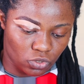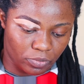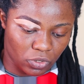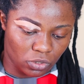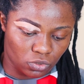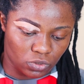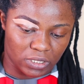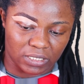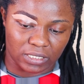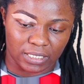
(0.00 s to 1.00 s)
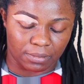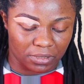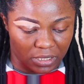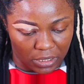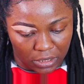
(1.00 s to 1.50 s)
I'm gonna do the same
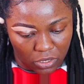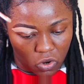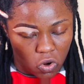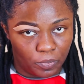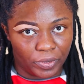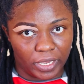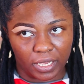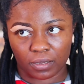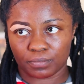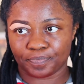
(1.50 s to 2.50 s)
thing up here.